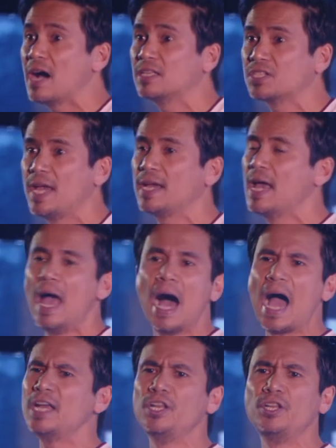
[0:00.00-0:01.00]
and saying,
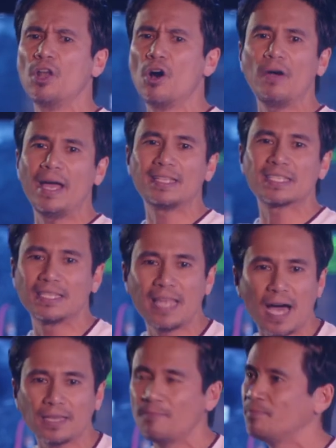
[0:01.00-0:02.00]
I know it's
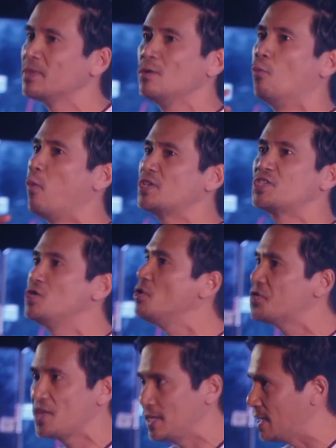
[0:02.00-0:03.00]
not what you
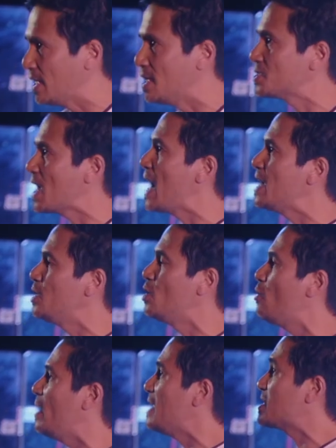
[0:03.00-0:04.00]
think it is. I know
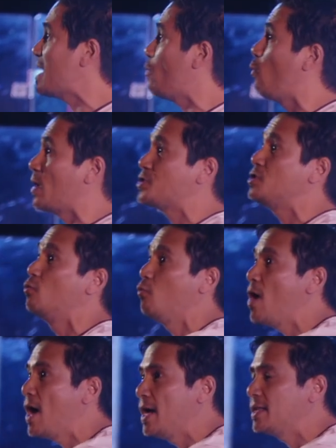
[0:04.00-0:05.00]
it's not what you
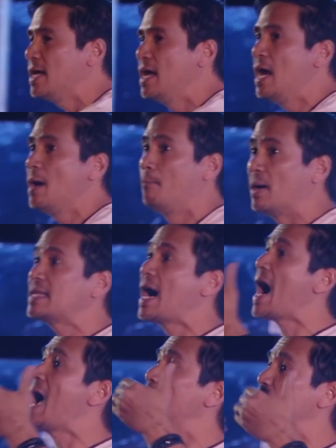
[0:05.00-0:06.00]
want, but
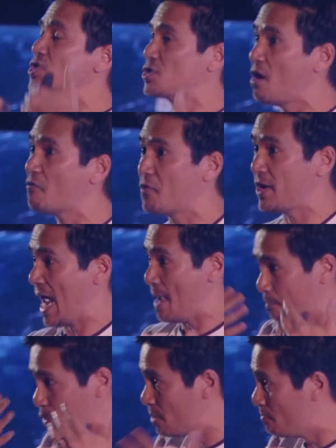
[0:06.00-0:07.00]
I'm sovereign. I'm
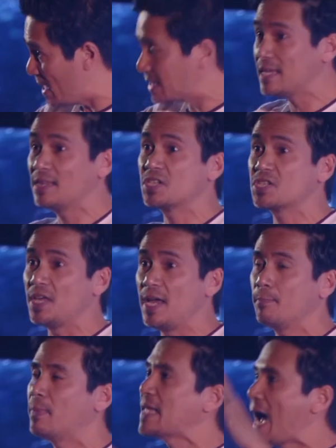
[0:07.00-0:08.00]
permitting this thing,
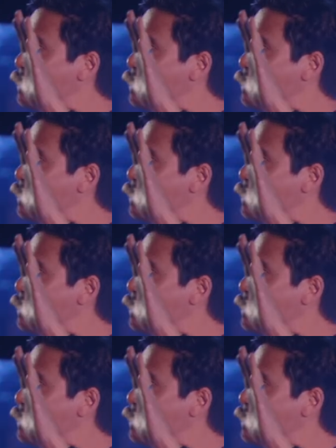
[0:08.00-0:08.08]
but I'm